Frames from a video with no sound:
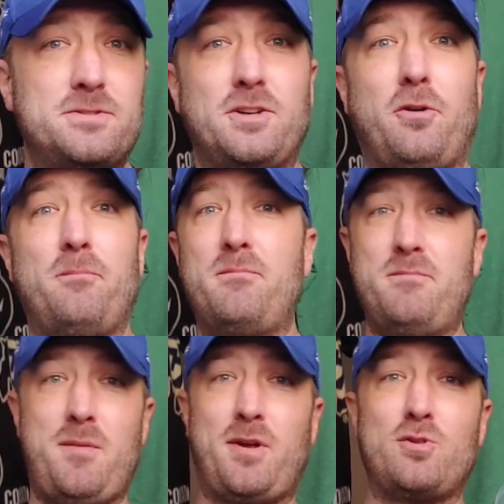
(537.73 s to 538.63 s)
So
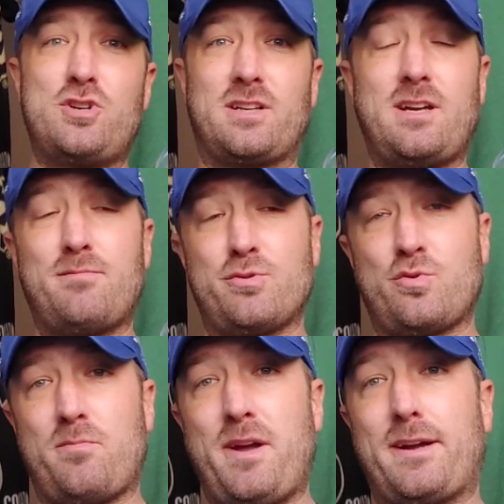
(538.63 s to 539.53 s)
maybe go check that
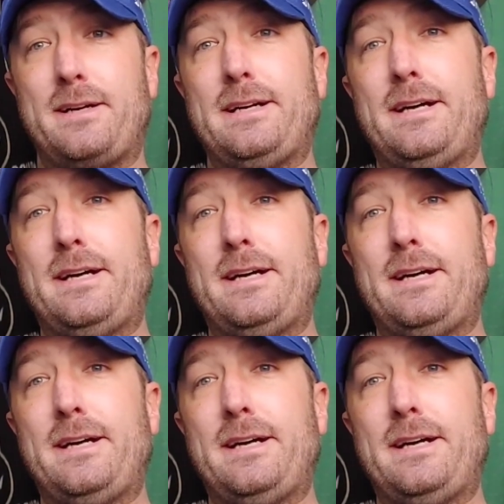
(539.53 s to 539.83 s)
brews with Beck.